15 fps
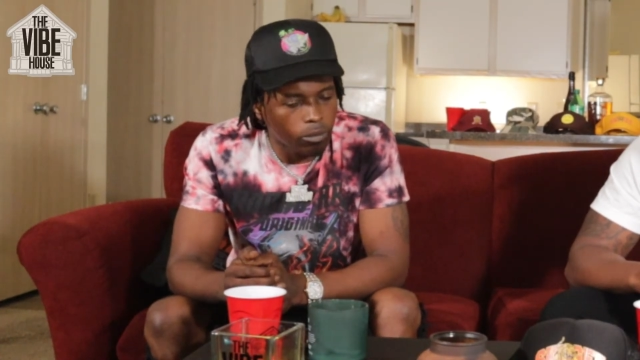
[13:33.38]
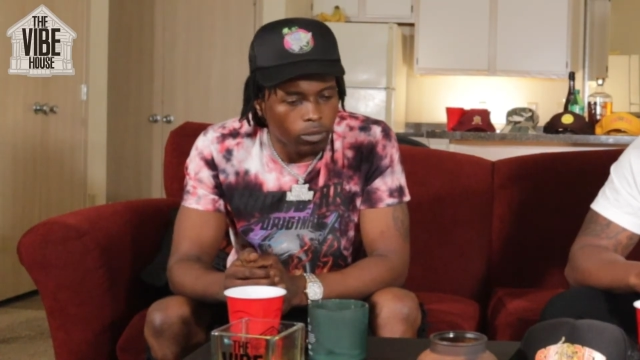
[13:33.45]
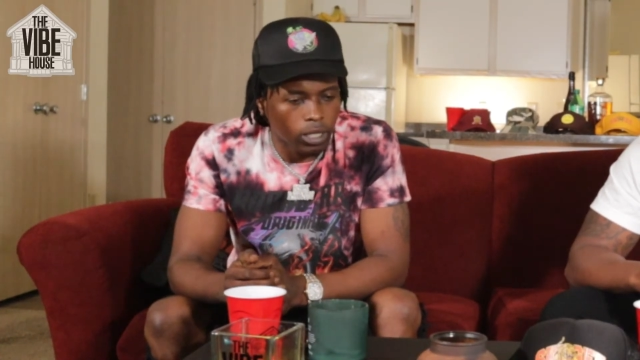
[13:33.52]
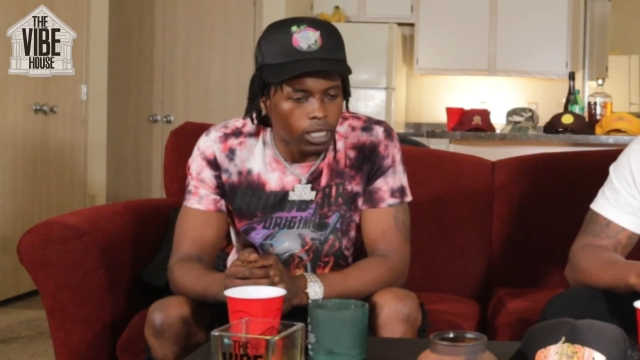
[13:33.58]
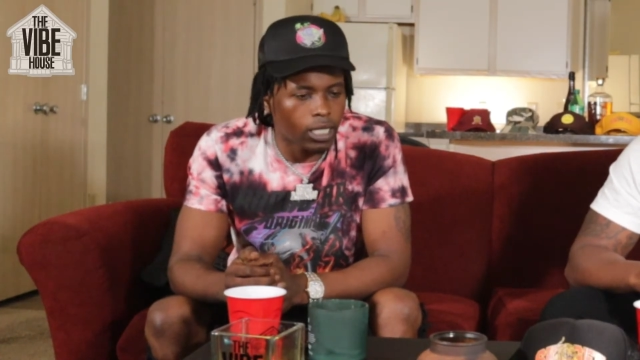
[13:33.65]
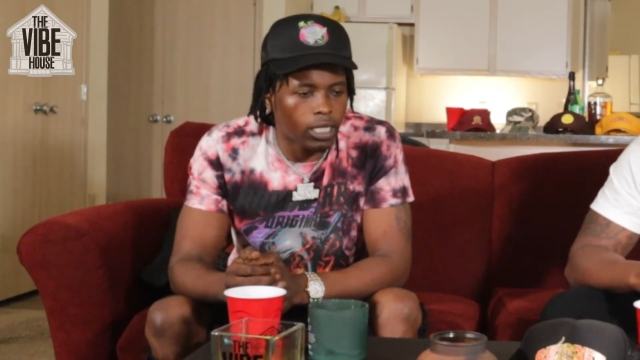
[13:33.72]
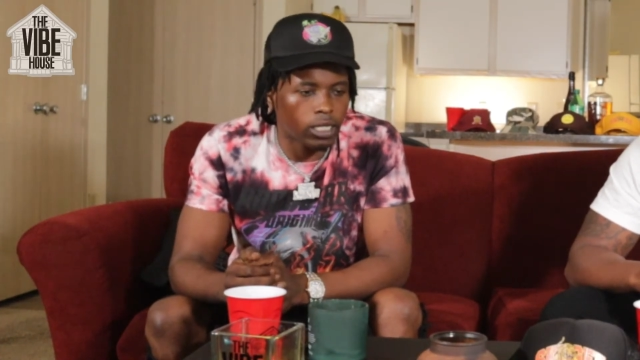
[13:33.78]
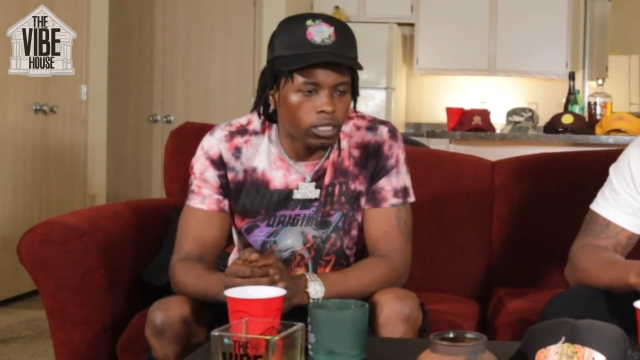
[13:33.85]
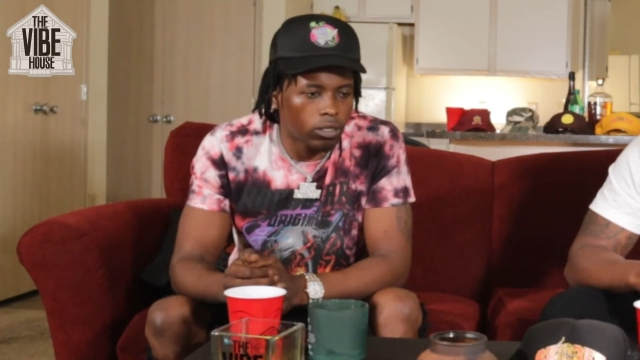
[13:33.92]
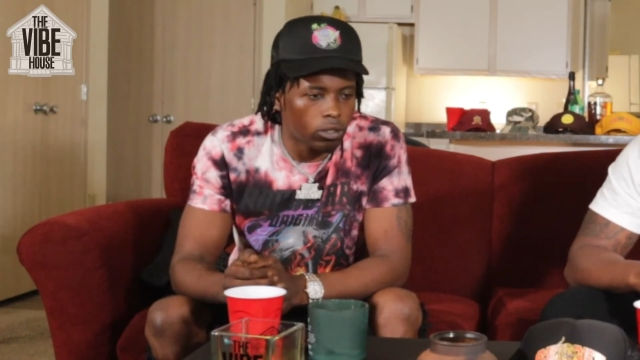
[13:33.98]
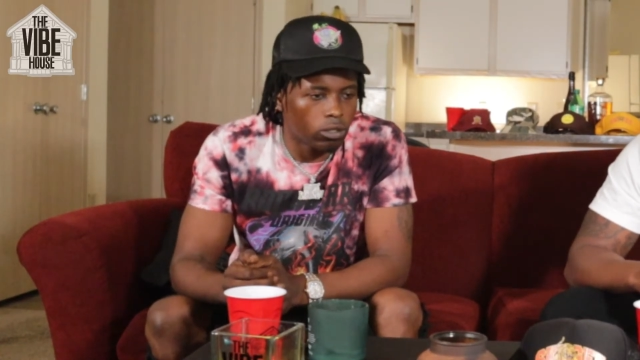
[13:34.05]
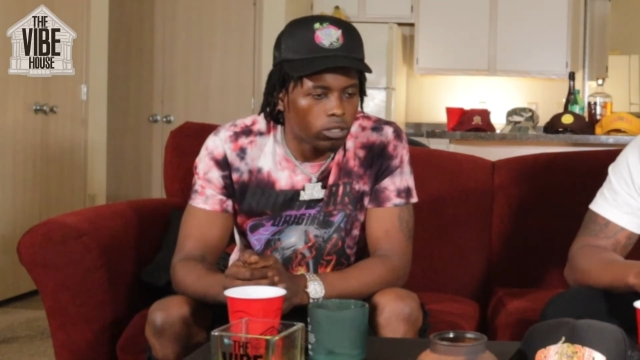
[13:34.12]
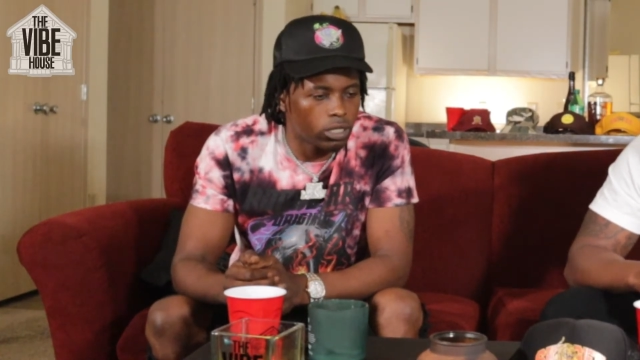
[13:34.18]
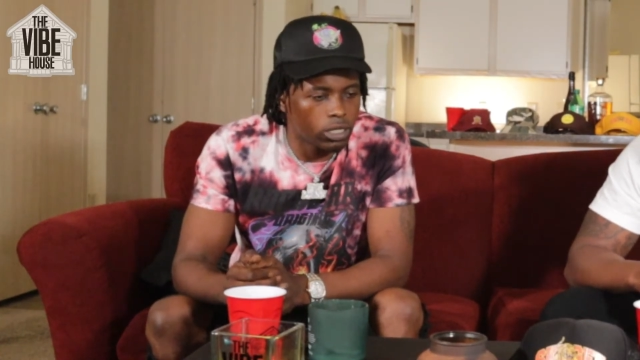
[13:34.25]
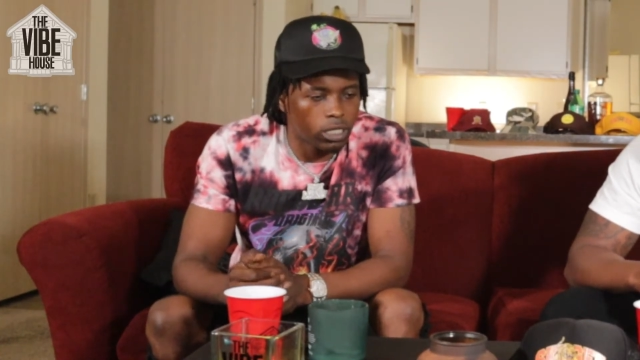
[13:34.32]
But, like, you know
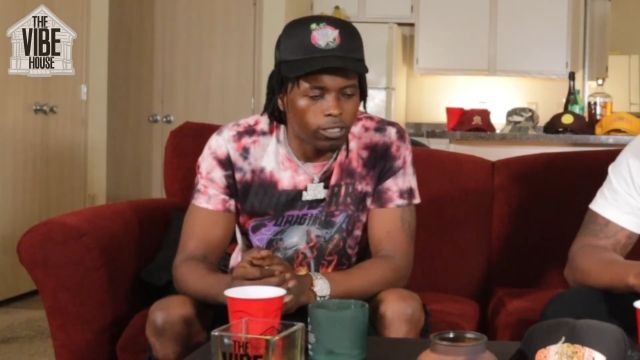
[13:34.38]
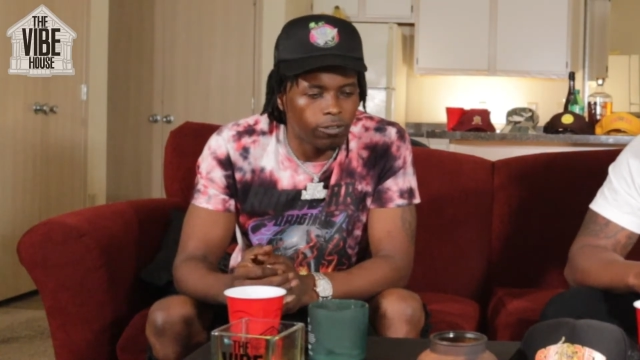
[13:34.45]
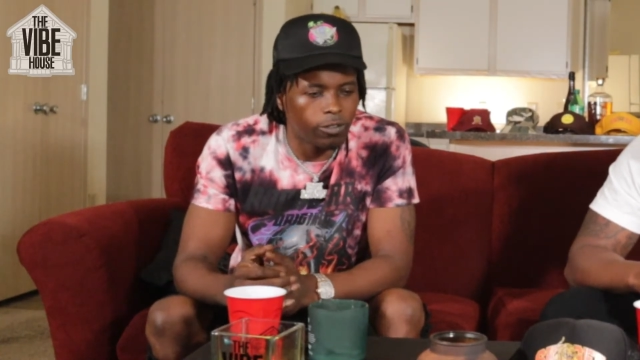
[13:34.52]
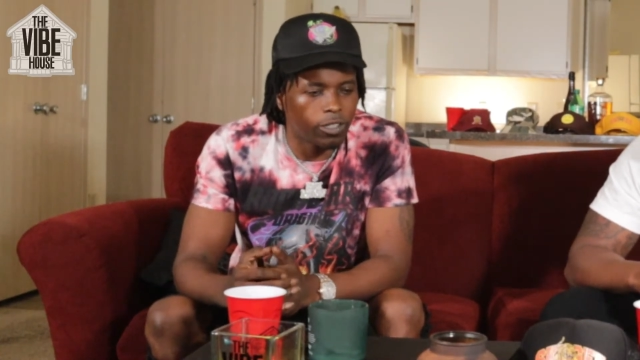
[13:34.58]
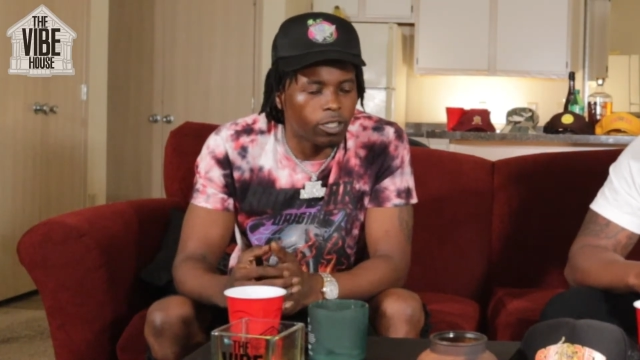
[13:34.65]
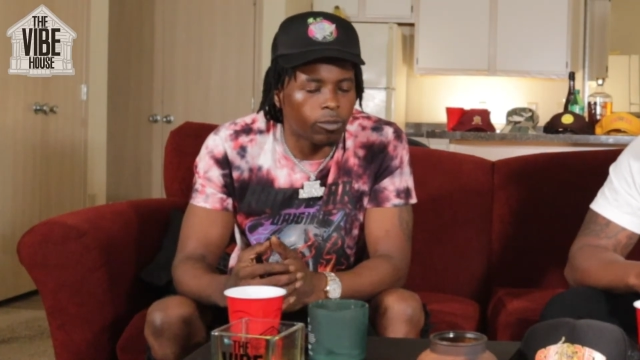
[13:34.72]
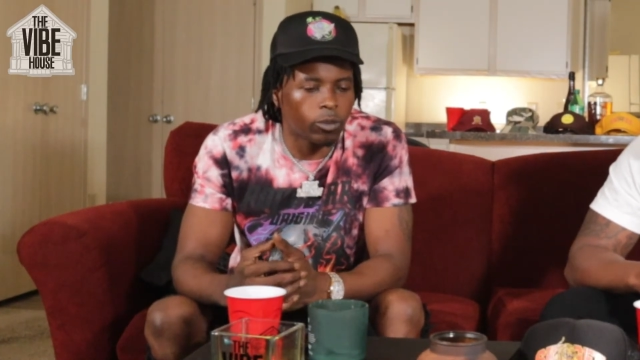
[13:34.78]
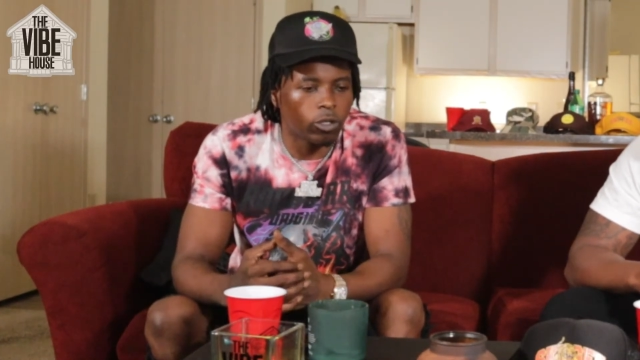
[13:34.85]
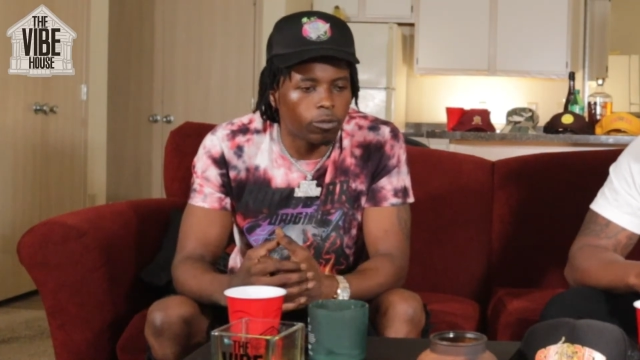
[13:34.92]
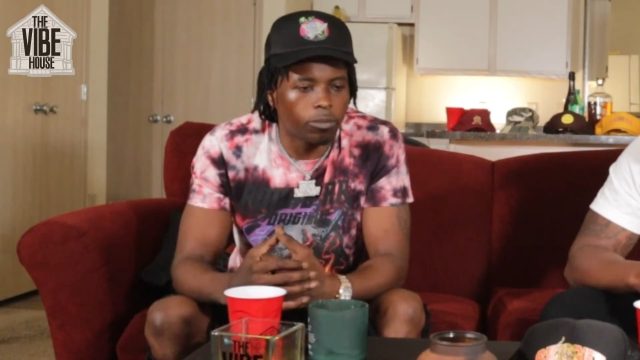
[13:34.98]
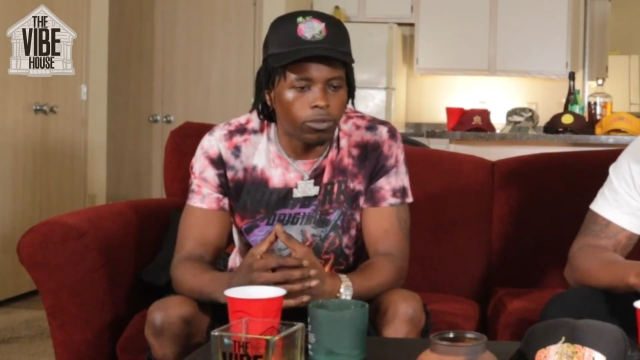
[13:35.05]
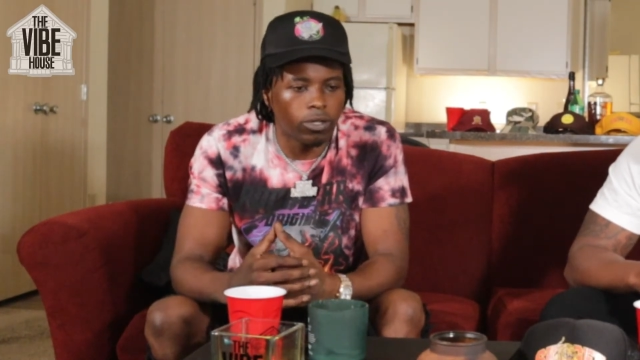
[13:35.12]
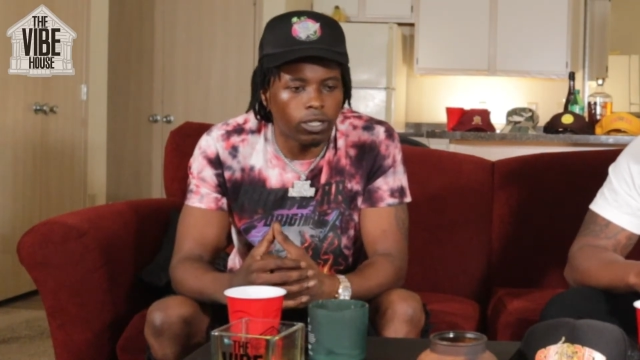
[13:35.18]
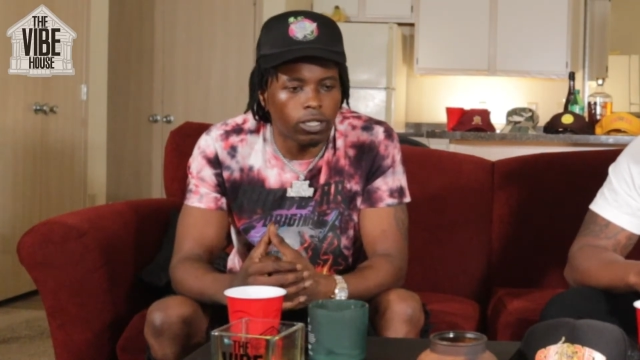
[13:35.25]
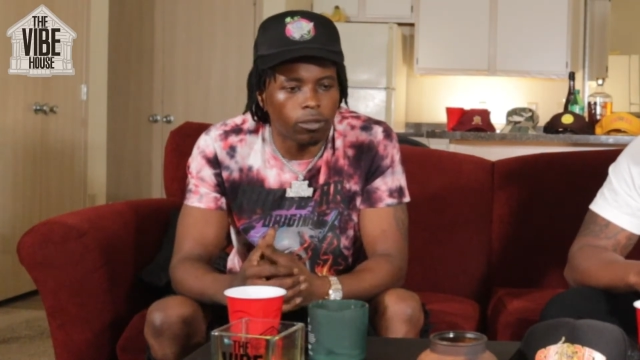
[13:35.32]
what I'm saying? For the most
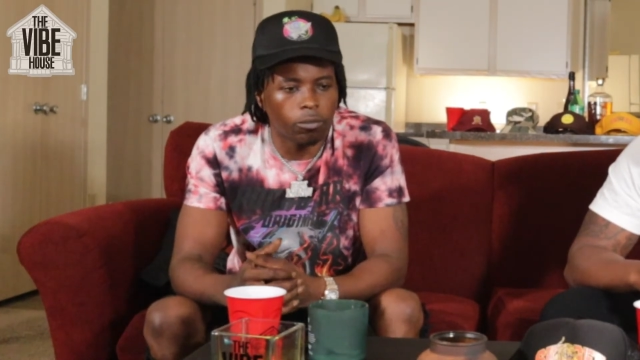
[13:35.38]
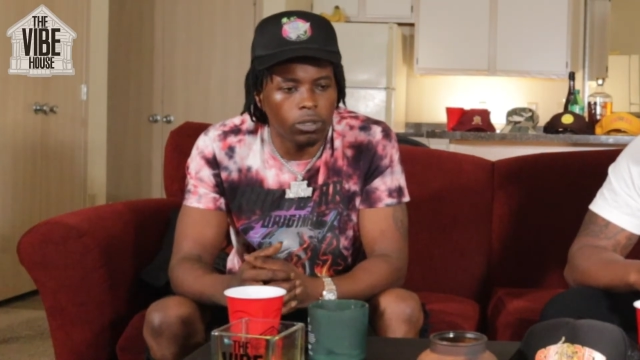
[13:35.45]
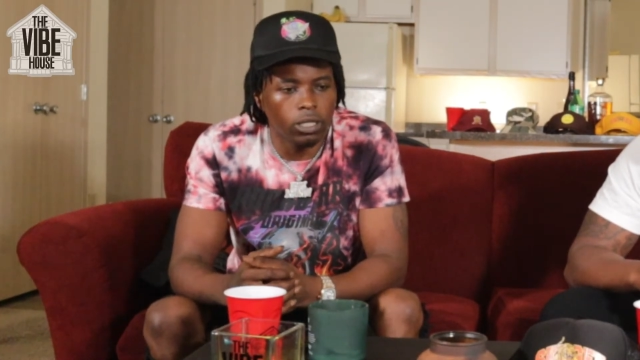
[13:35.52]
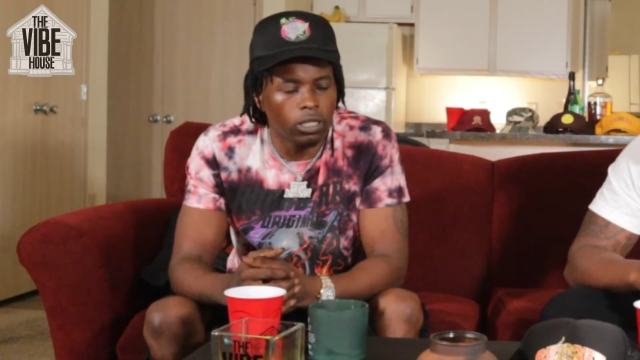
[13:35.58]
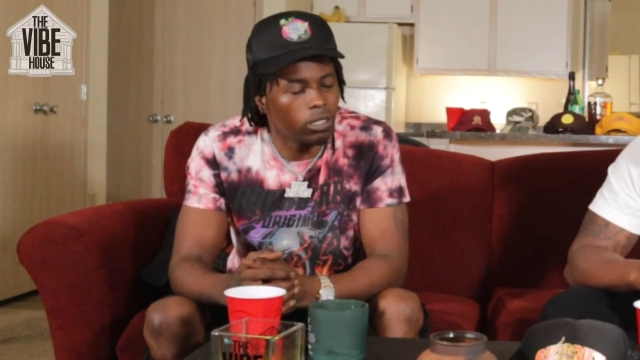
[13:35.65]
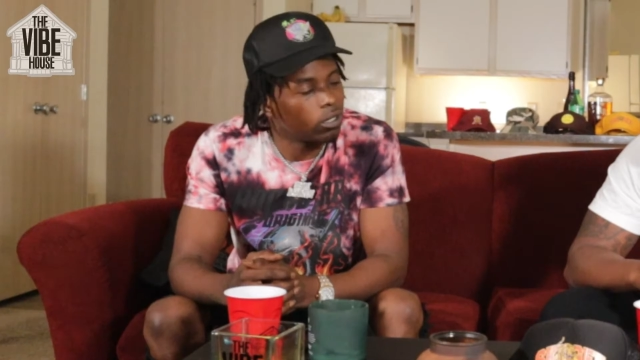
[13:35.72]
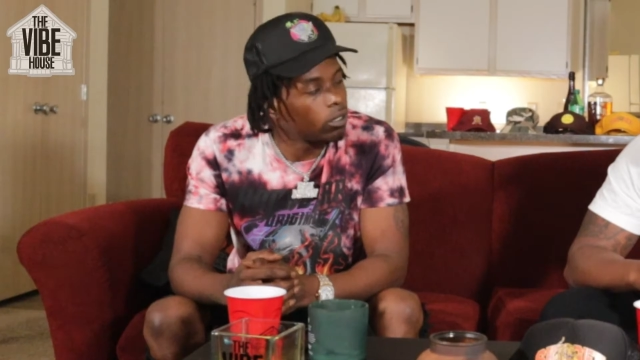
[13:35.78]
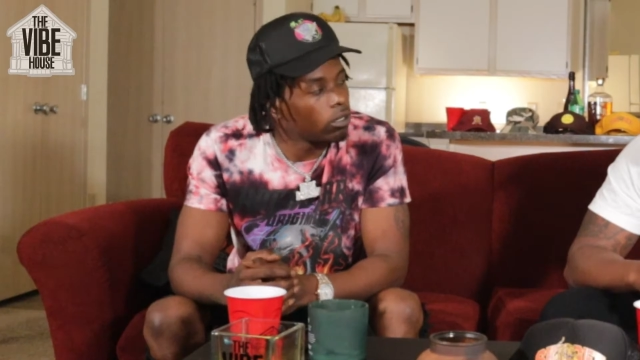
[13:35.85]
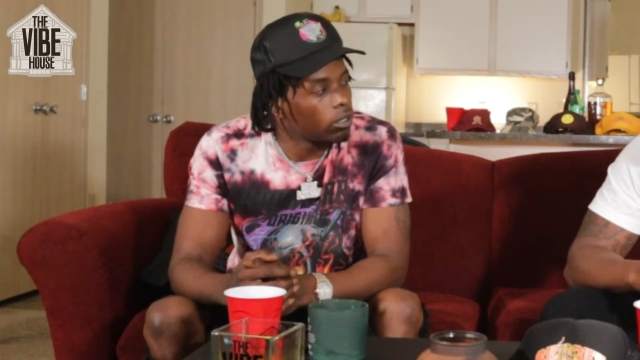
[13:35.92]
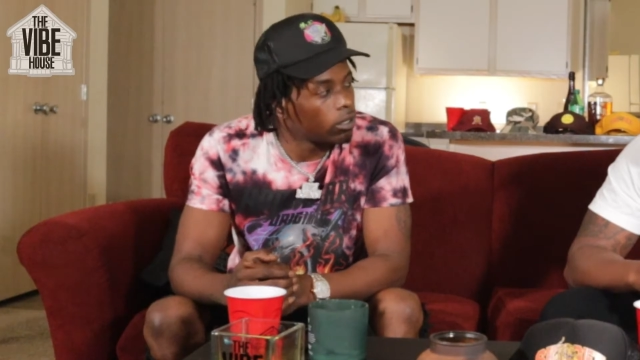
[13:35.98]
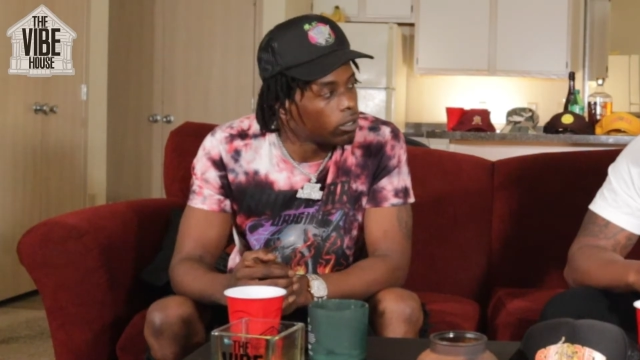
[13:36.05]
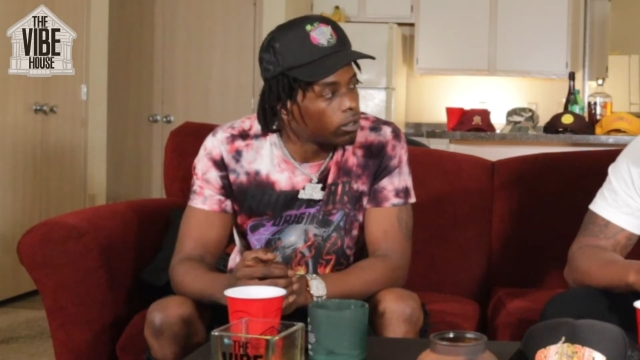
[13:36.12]
part, it be love.